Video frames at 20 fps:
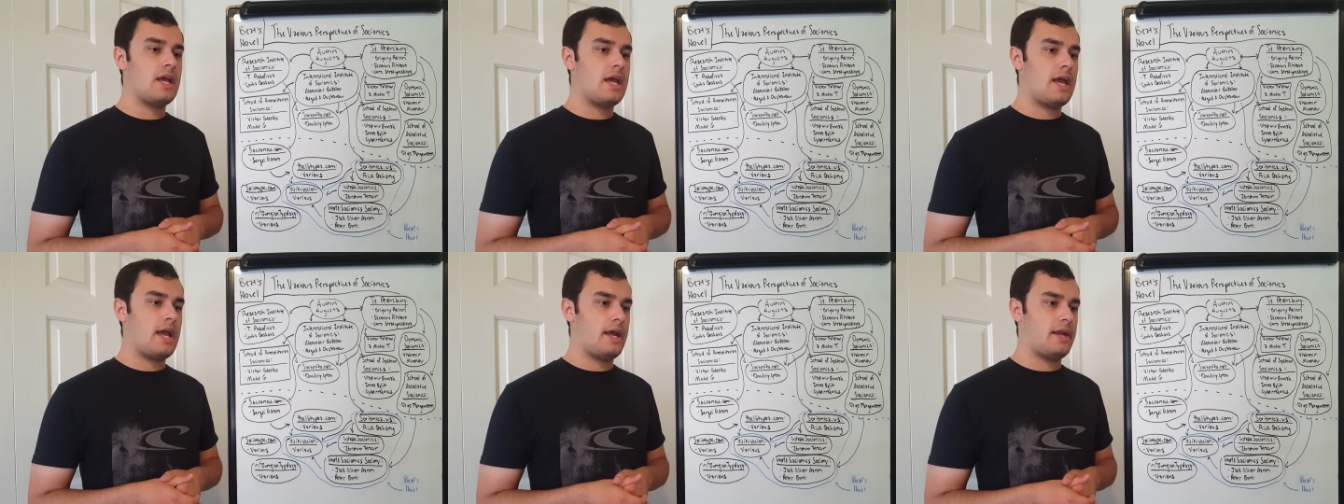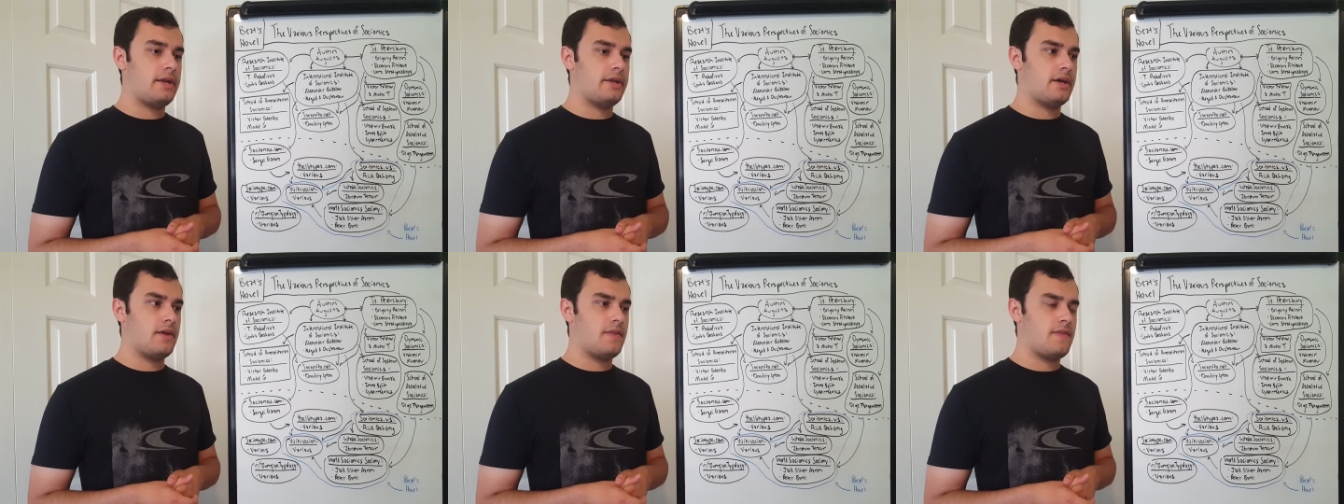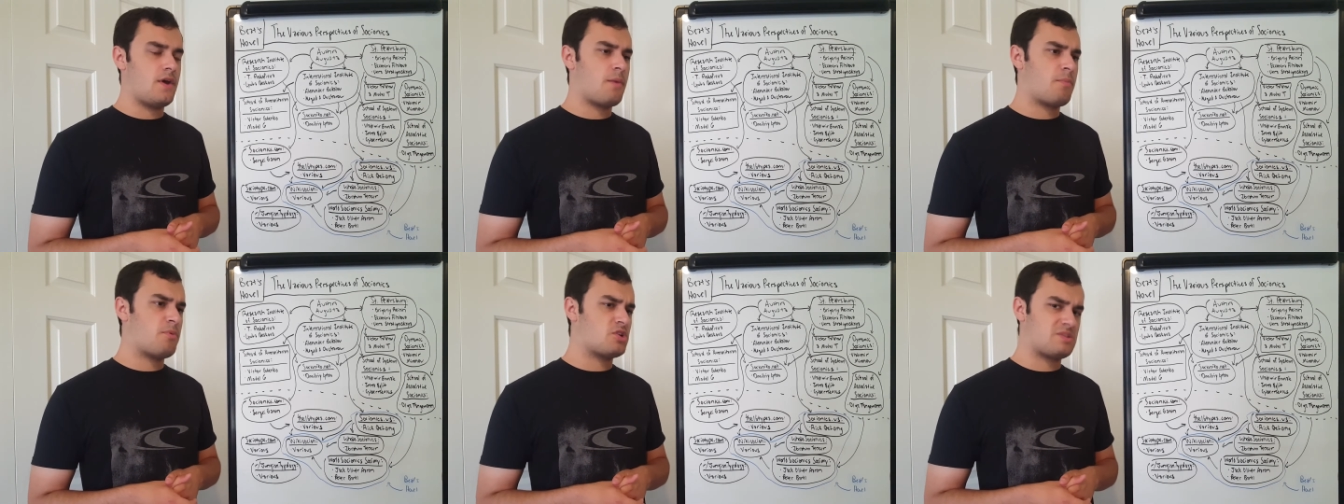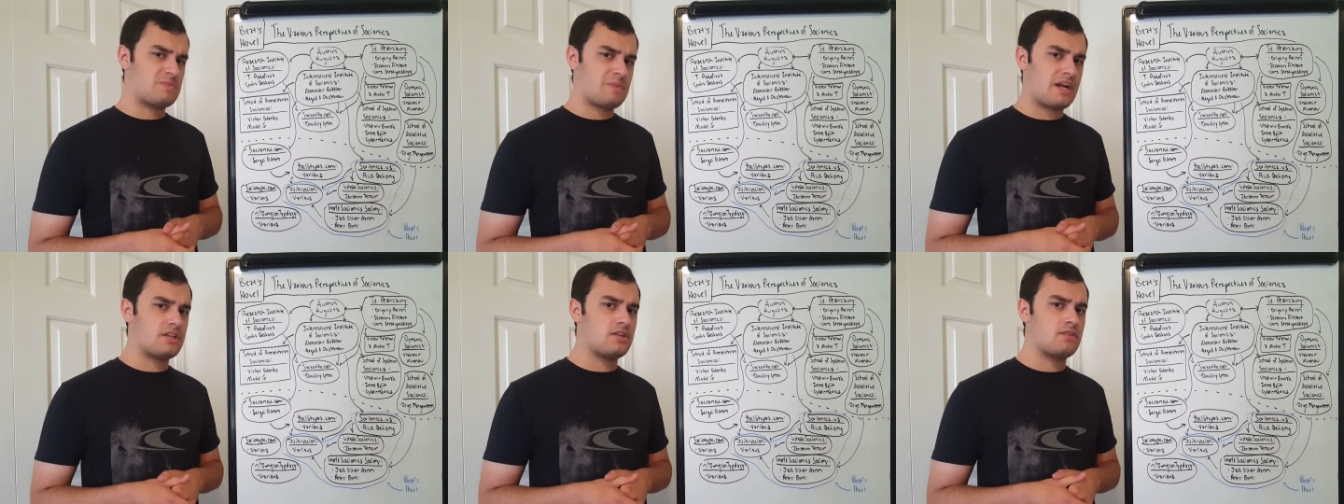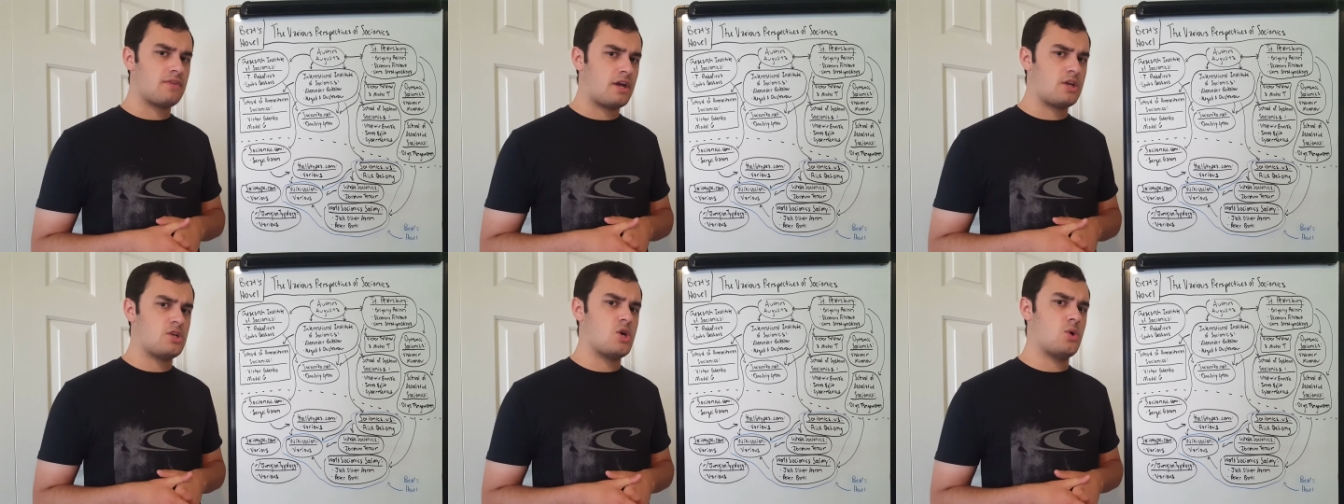and that perspective,
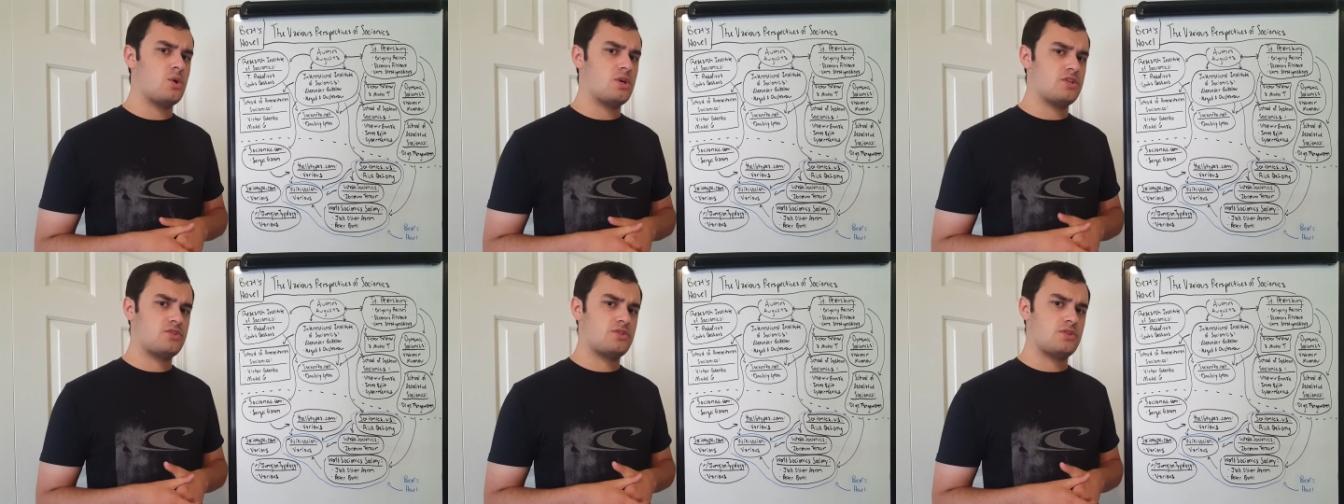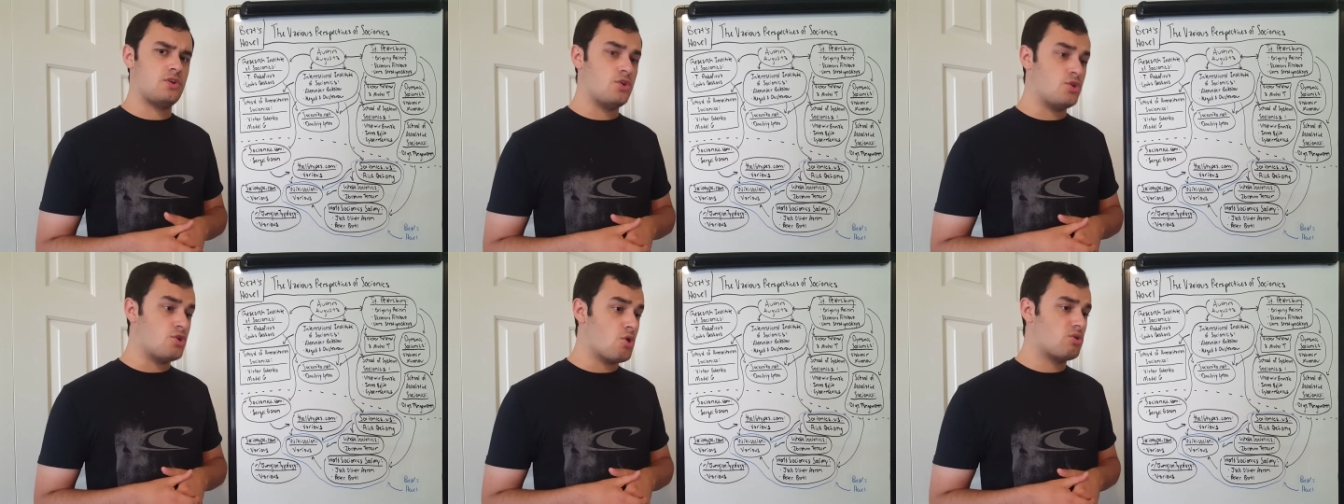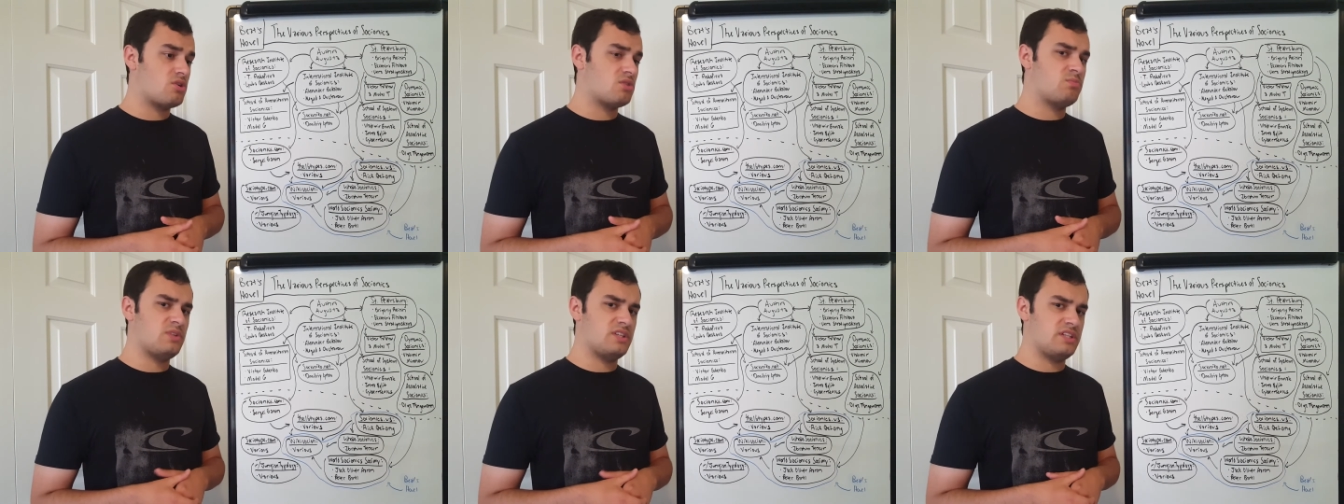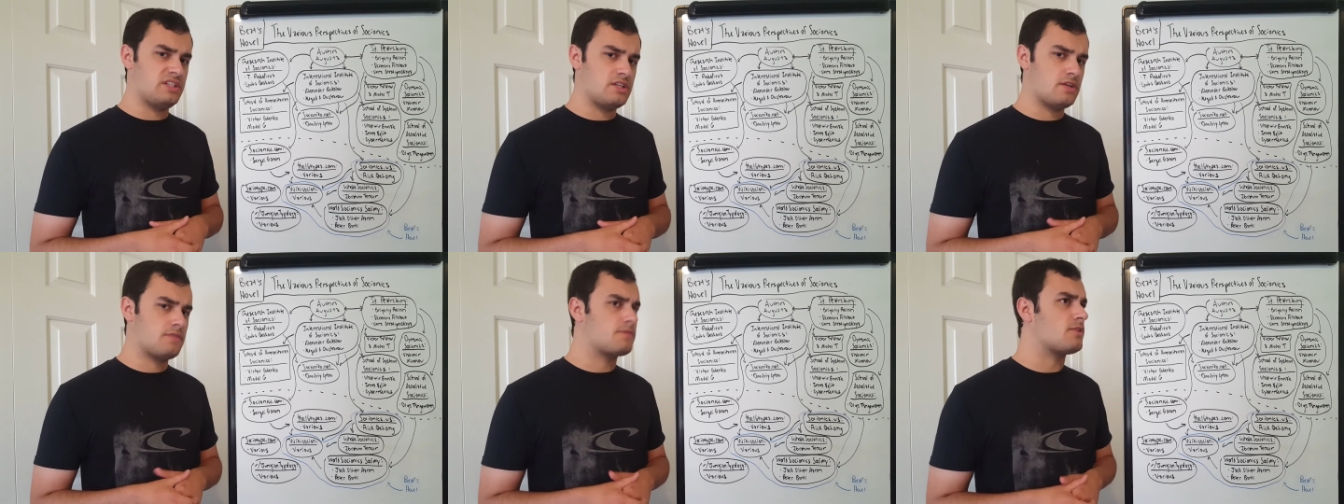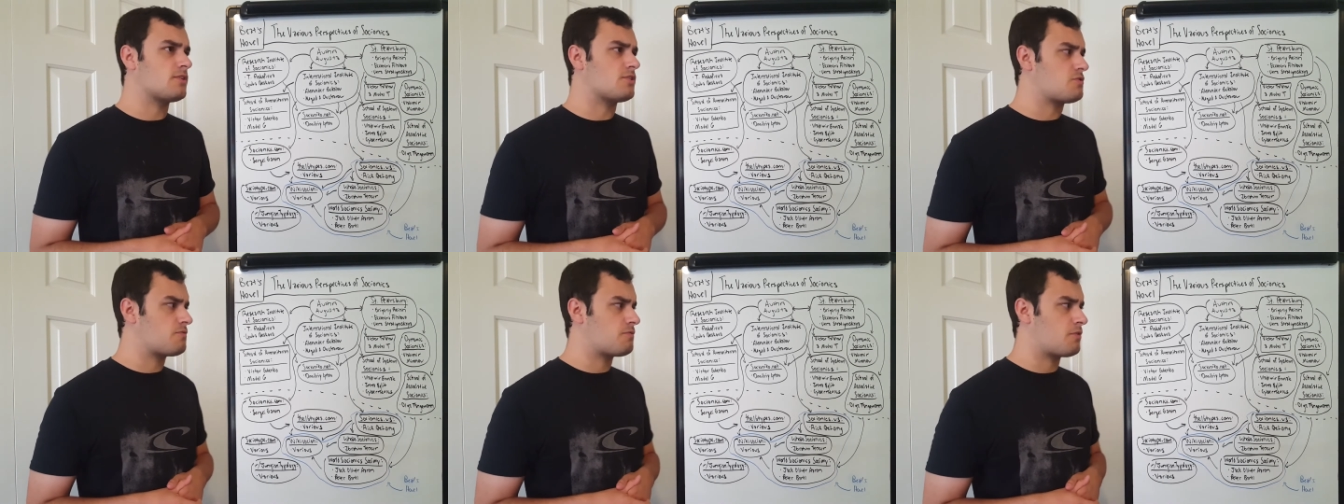I notice, notably
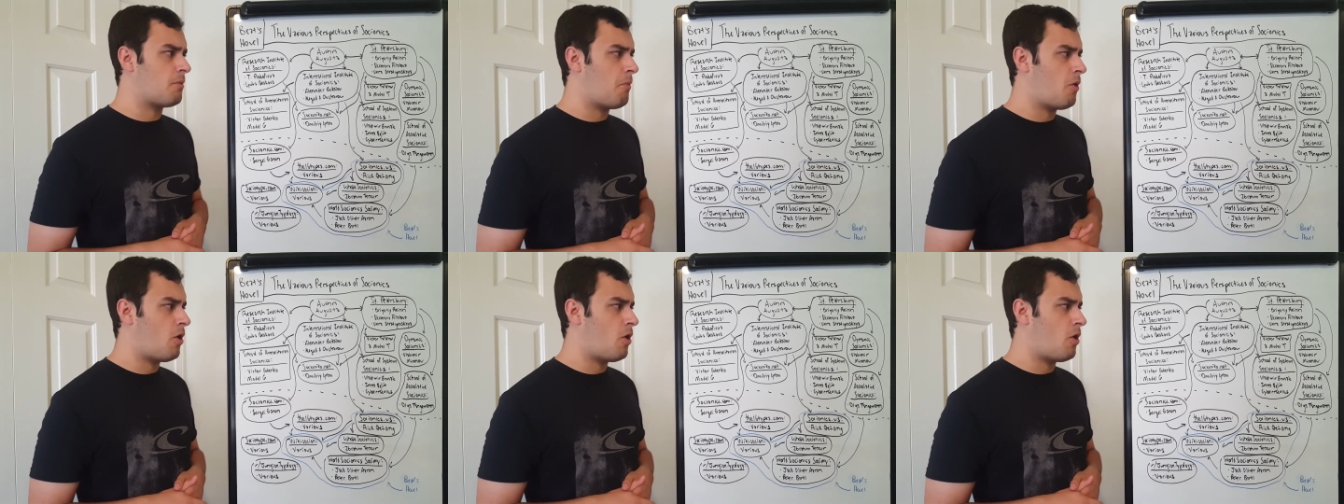differs from